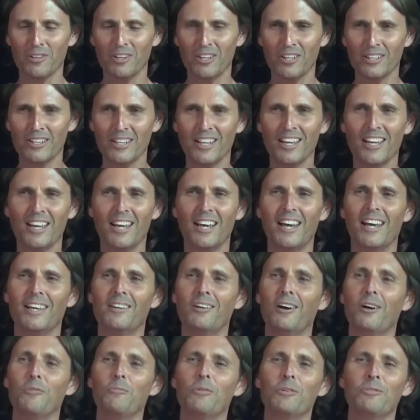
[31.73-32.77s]
God,
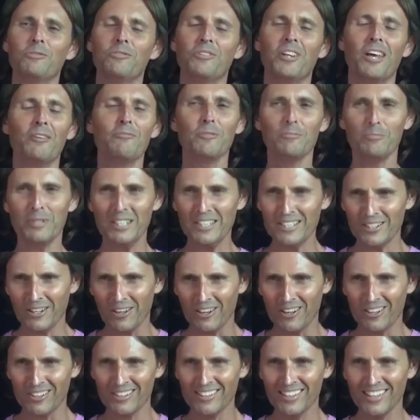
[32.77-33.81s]
and I will never be
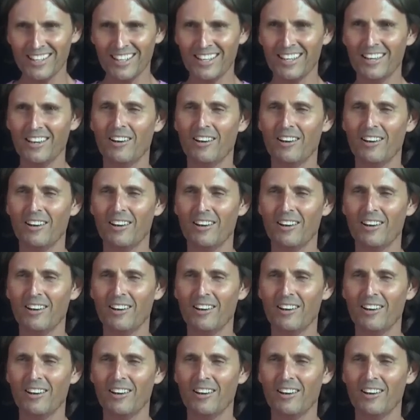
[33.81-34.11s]
God.